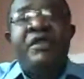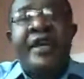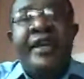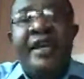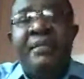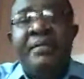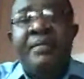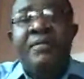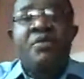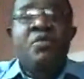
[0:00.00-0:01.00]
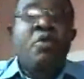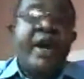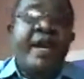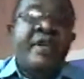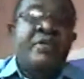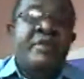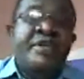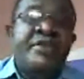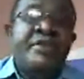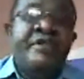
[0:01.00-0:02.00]
If you came
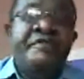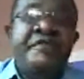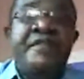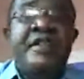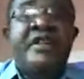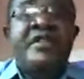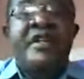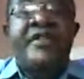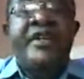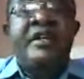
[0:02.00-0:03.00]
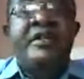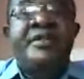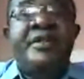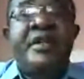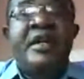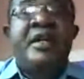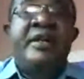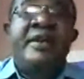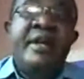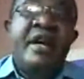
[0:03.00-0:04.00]
while it was 50,000 kringles,
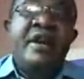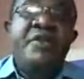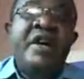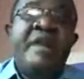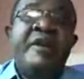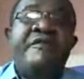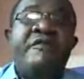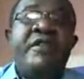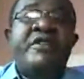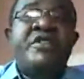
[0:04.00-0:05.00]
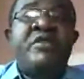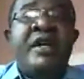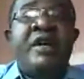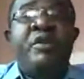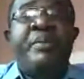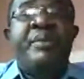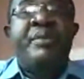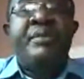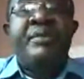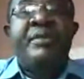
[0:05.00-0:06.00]
now you're about $4,000
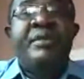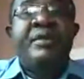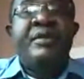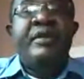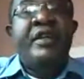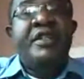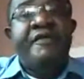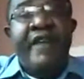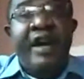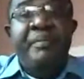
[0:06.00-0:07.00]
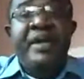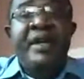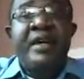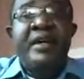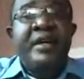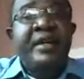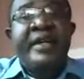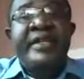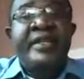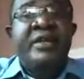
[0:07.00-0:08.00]
up. It's far bigger
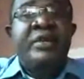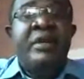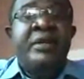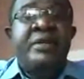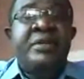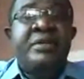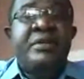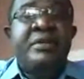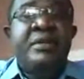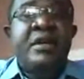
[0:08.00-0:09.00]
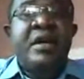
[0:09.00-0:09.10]
than $10.